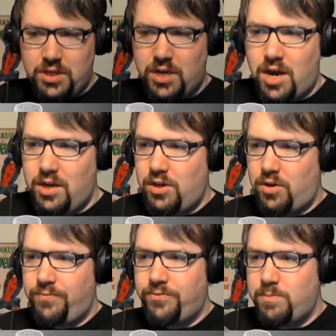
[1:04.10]
all the
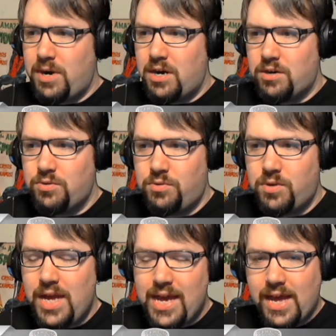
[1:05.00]
audio from our
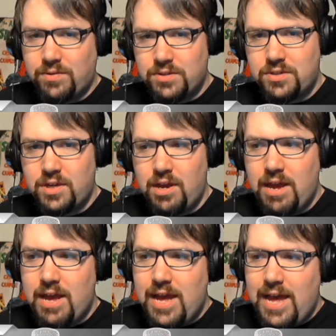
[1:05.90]
Google Hangouts.
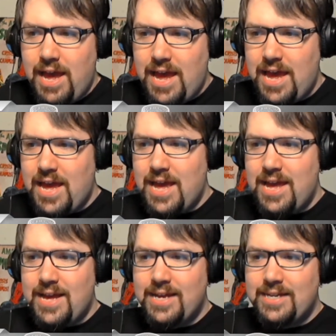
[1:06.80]

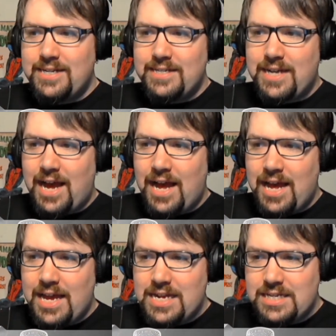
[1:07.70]
And
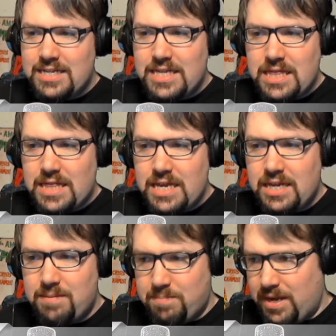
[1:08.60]
I didn't
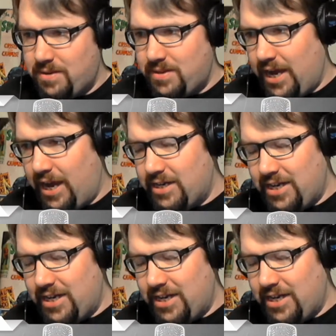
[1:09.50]
think about that.